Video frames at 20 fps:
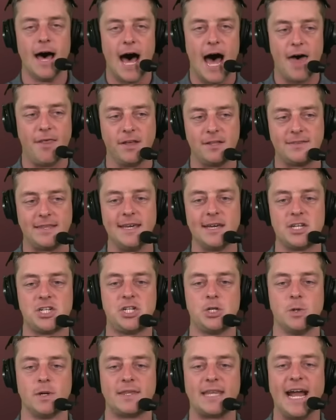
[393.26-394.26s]
I think the
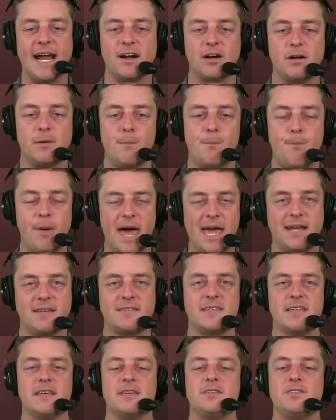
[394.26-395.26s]
issue with Aaron
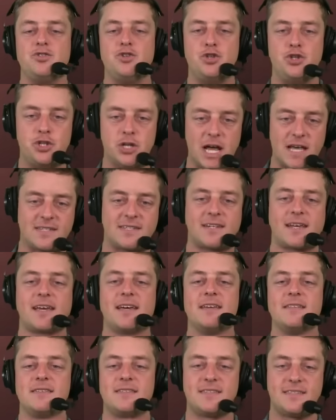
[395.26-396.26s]
Banks is just
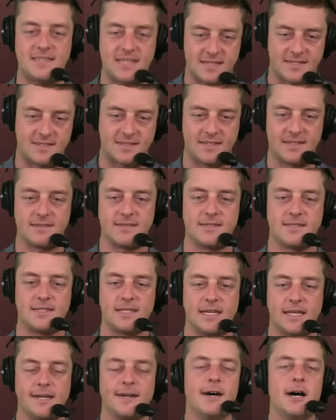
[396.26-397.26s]

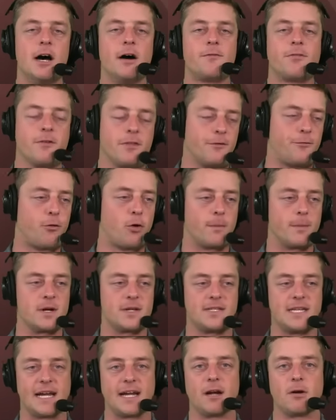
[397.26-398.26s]
consistency for the former
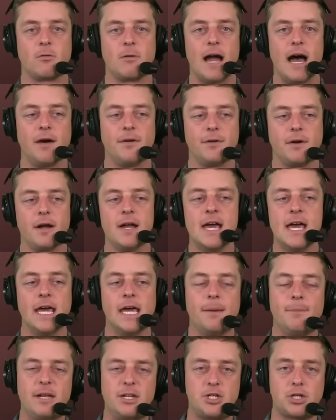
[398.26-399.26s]
second-rounder.
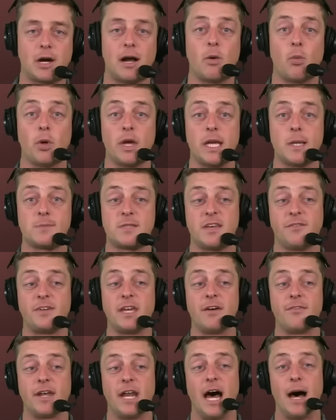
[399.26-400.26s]
Him and Trent Williams have
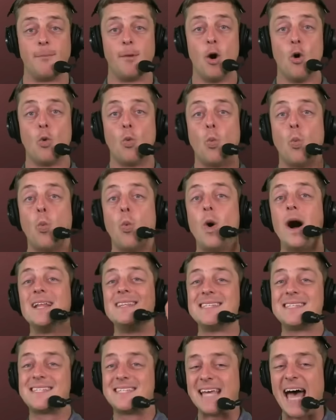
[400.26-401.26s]
given up
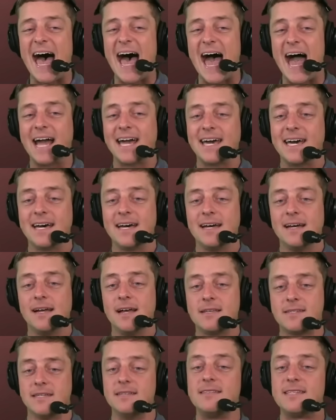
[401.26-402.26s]
one sack
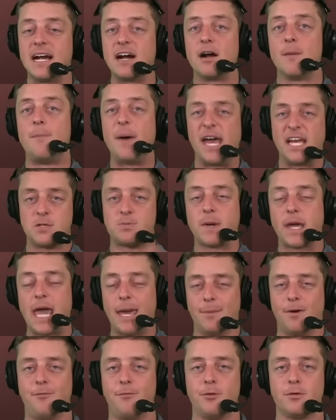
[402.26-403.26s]
since Aaron Banks
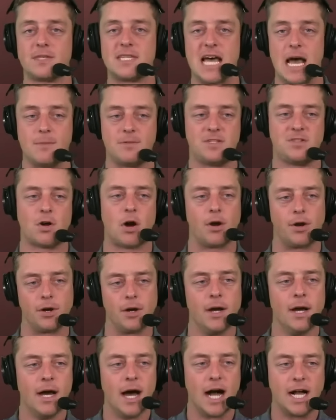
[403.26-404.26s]
became a full-time
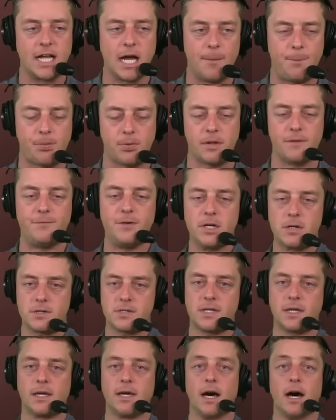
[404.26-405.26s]
starter a couple of
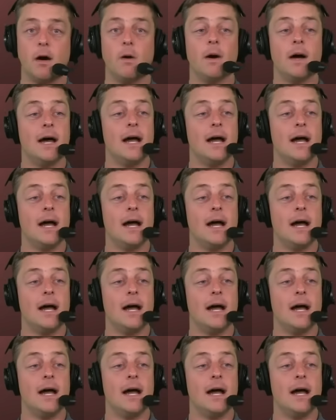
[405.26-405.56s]
years ago.